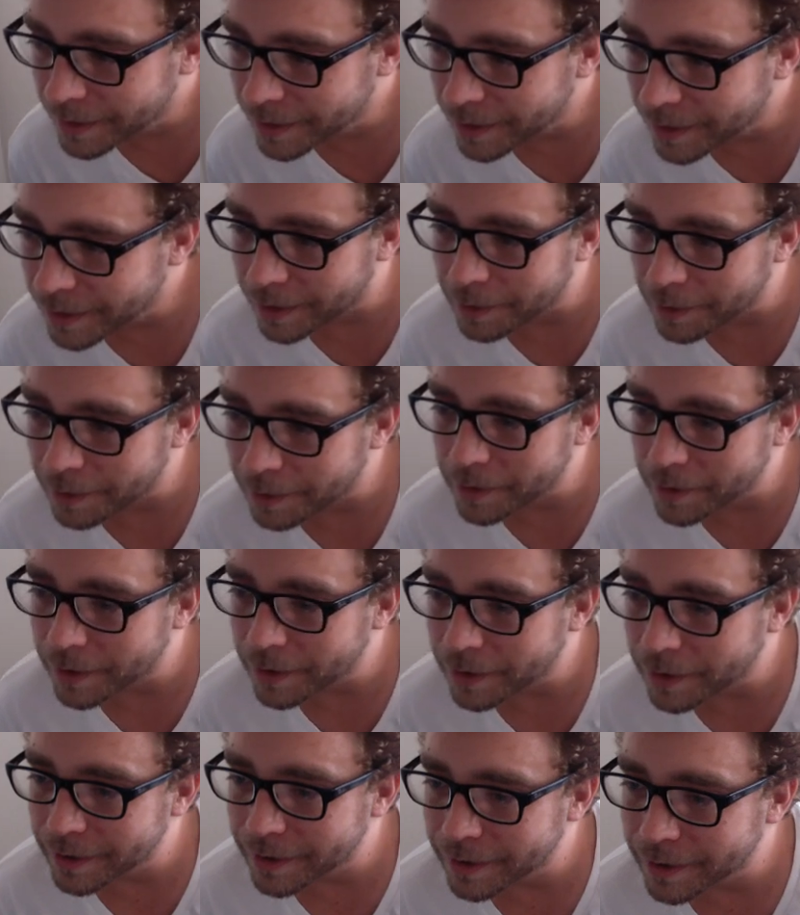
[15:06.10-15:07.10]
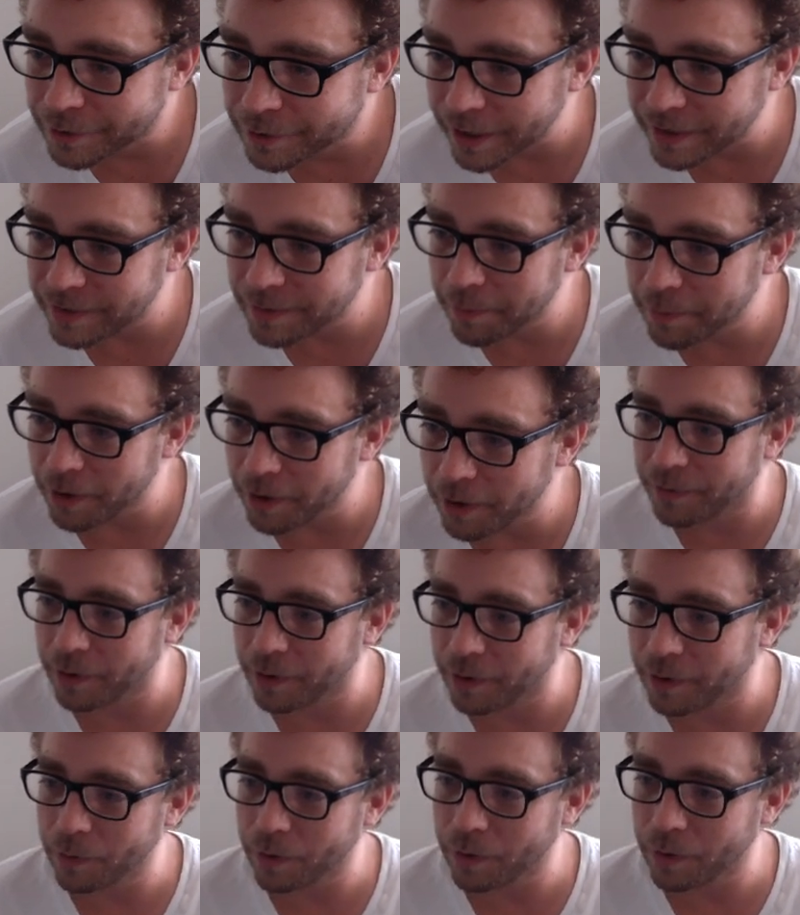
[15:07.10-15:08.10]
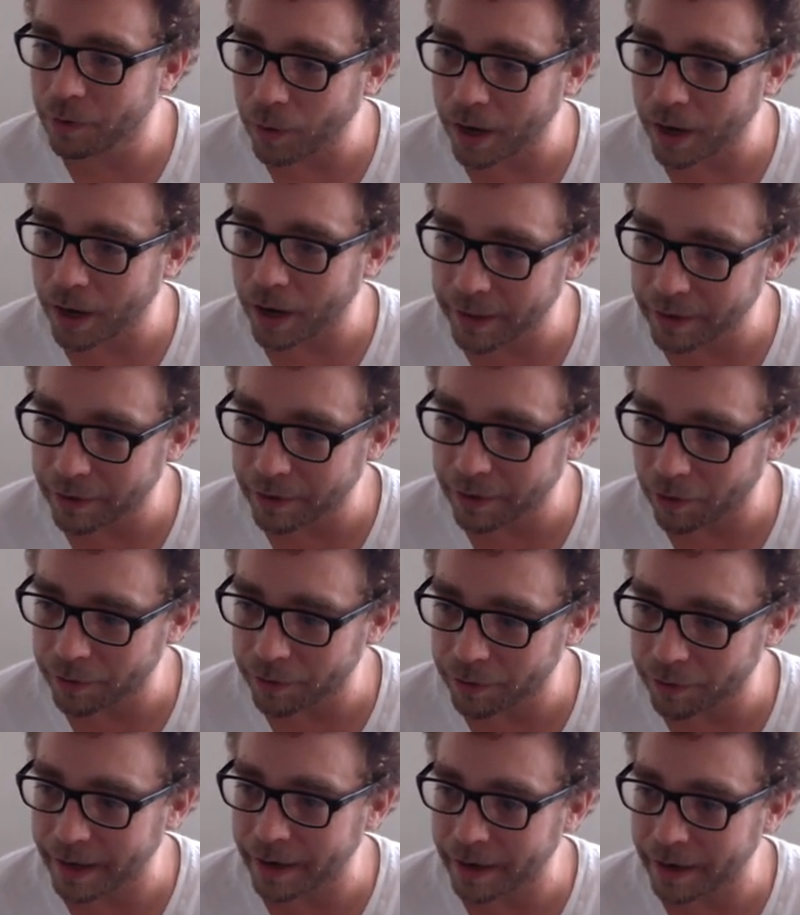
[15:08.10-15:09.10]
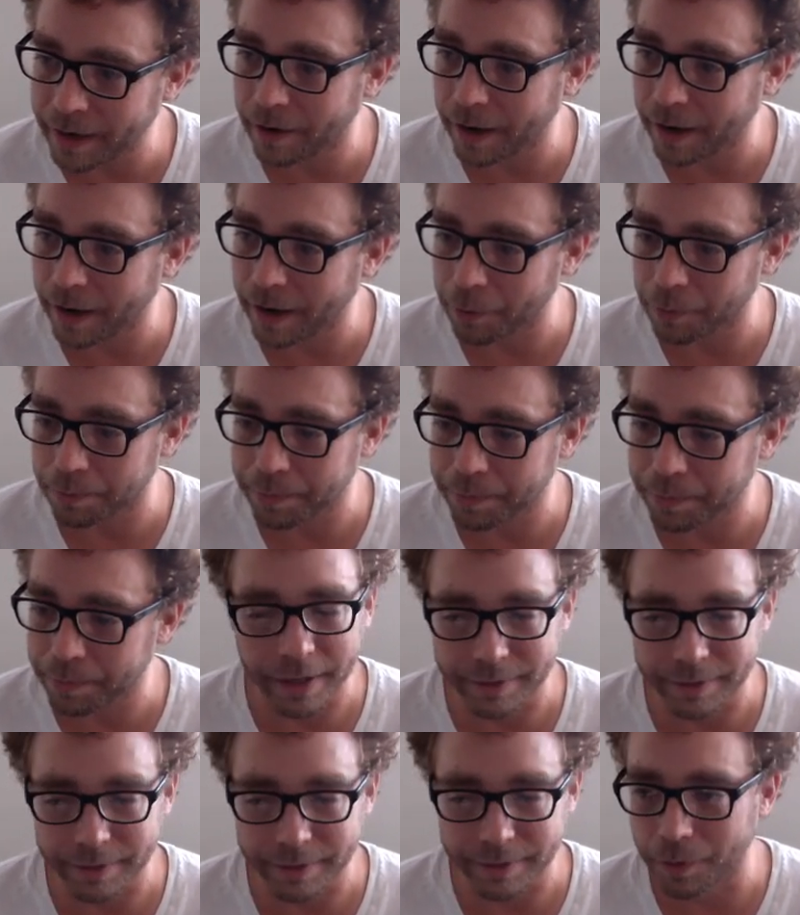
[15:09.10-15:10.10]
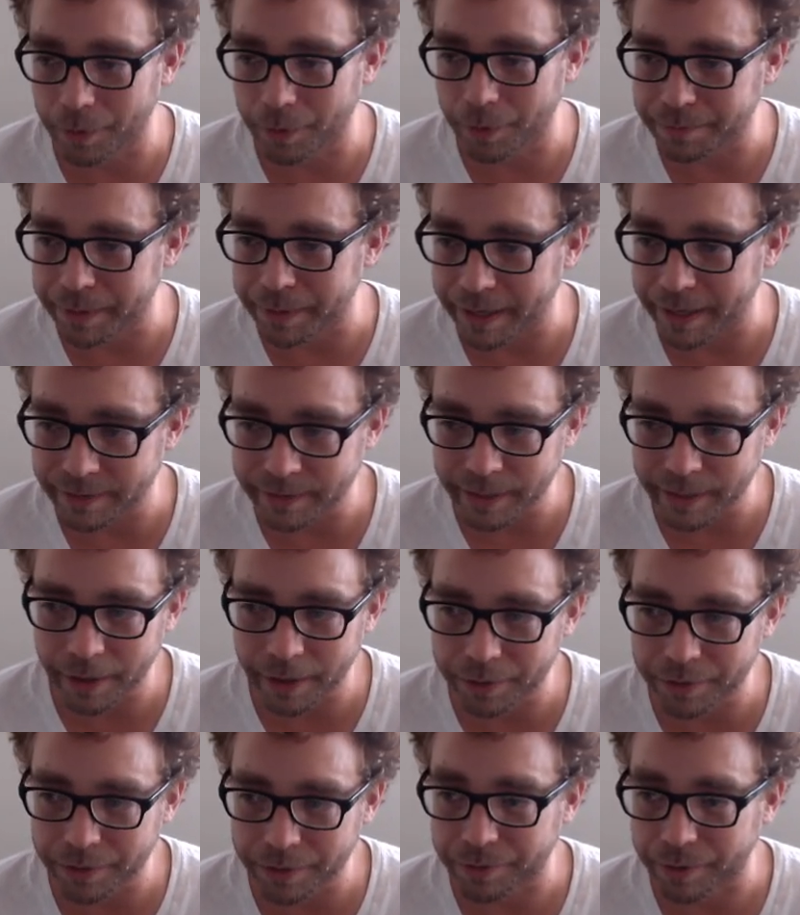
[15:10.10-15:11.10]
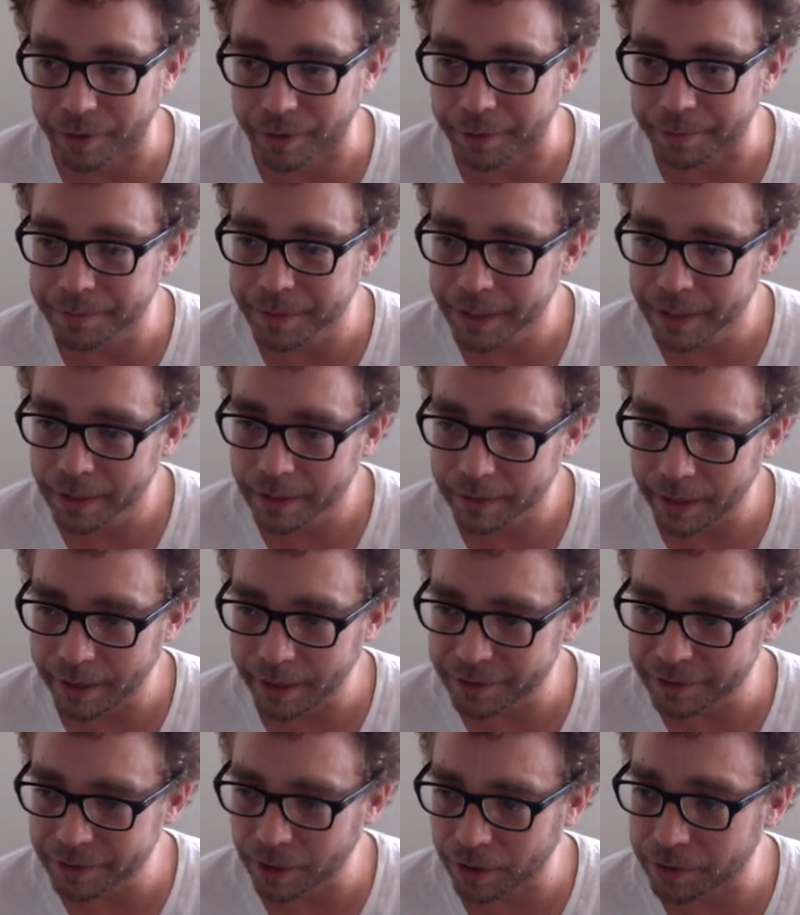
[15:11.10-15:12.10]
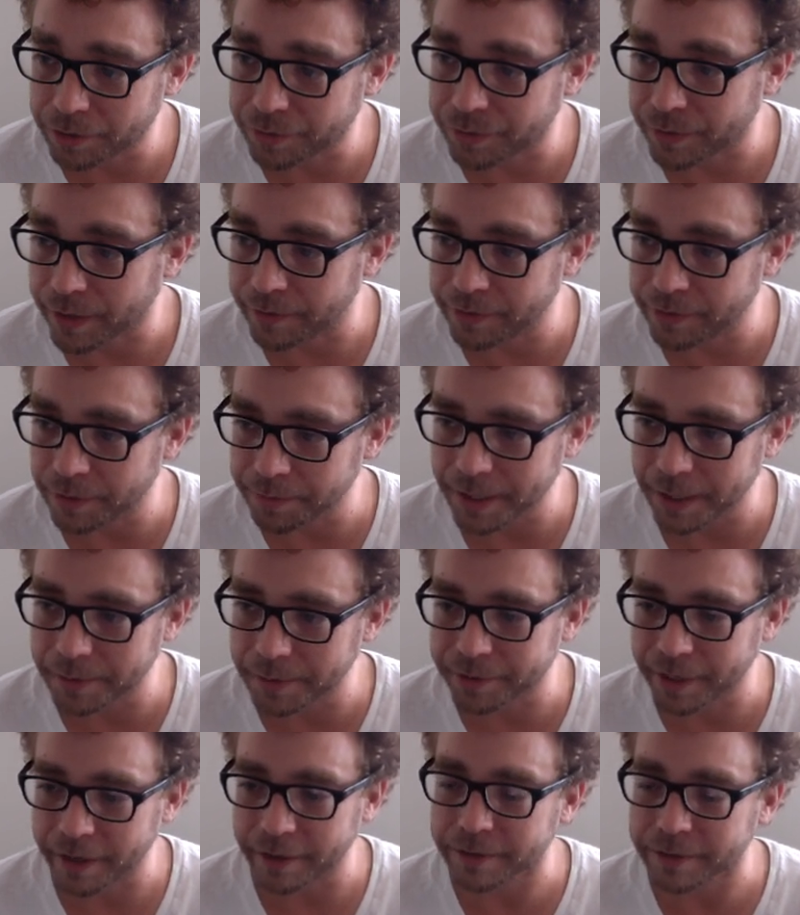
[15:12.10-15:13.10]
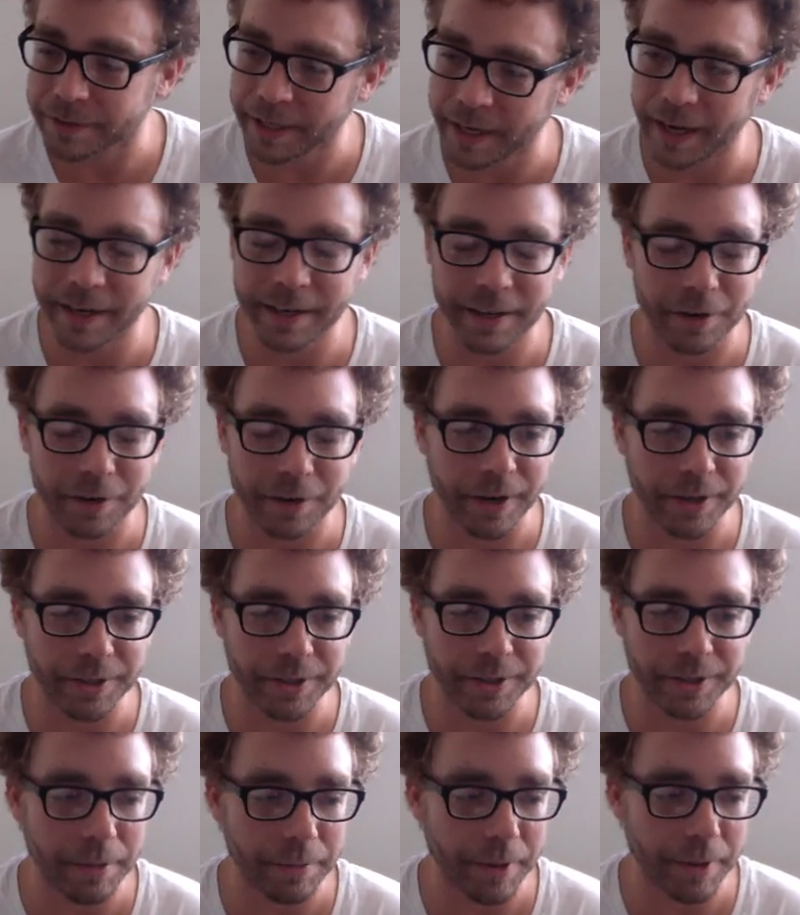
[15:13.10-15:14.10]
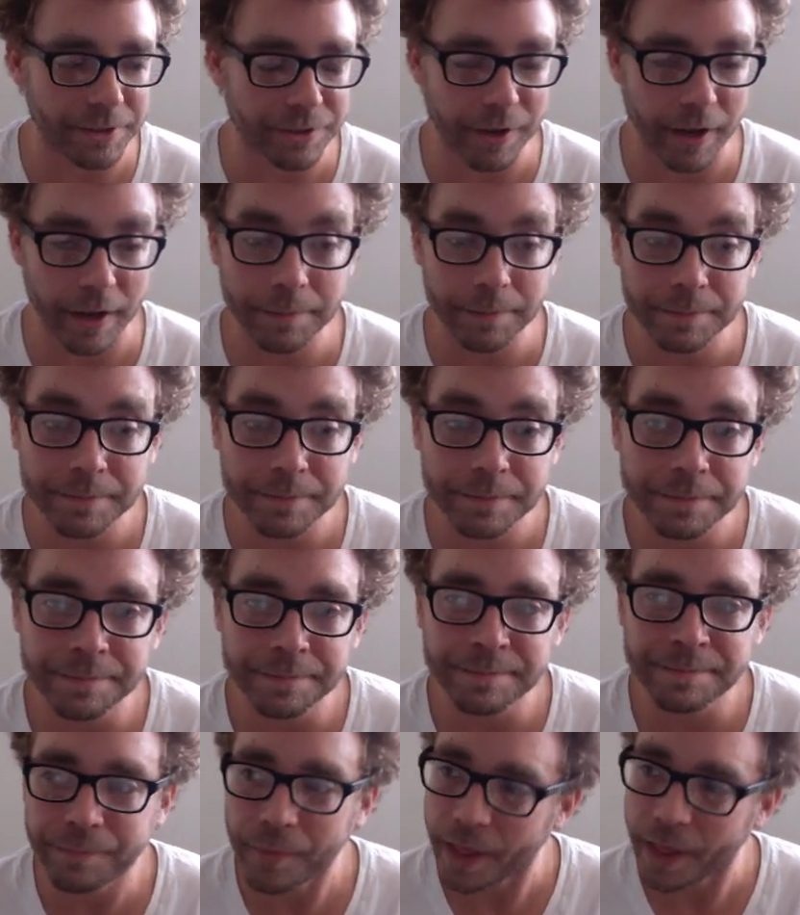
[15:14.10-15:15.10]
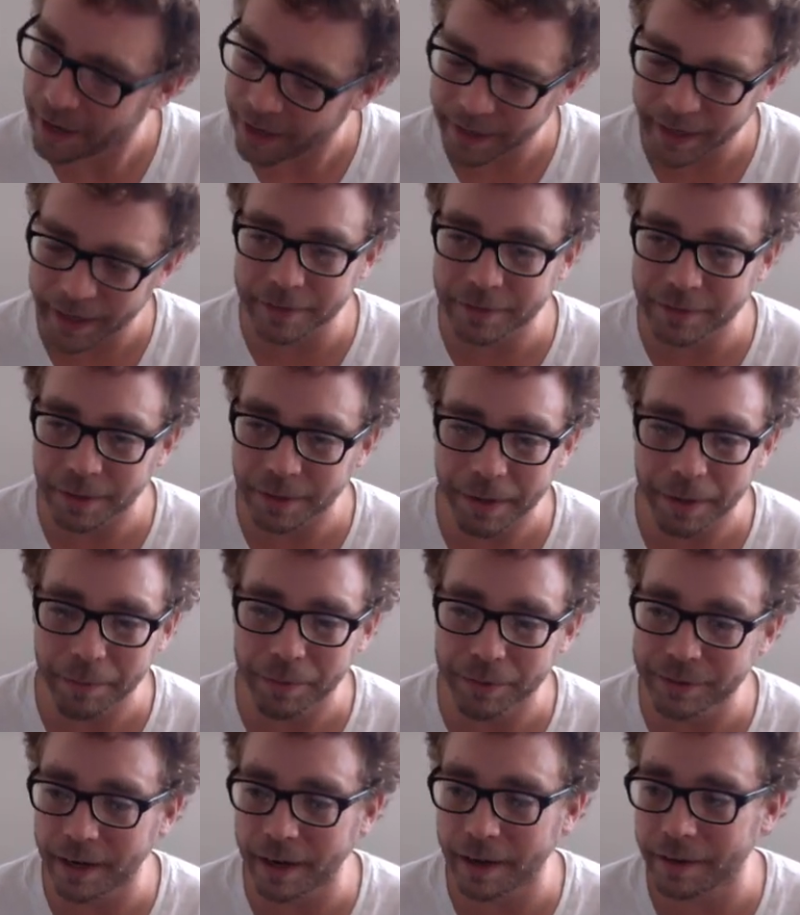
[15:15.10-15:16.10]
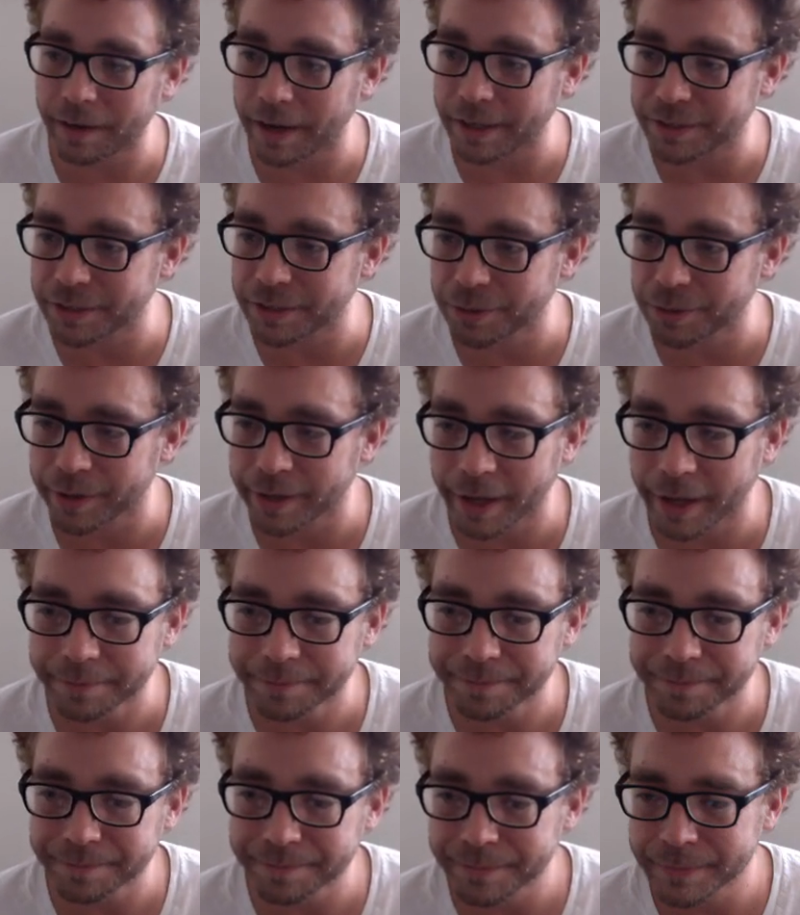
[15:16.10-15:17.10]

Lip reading: Crazy mofo. Wow, they called that out BS. Yeah, it was BS. Tie goes to the runner. Lakers and Dodgers for life. Sometimes Raiders. Yeah, I did a Raiders game yesterday, and I got some people said I should do it again.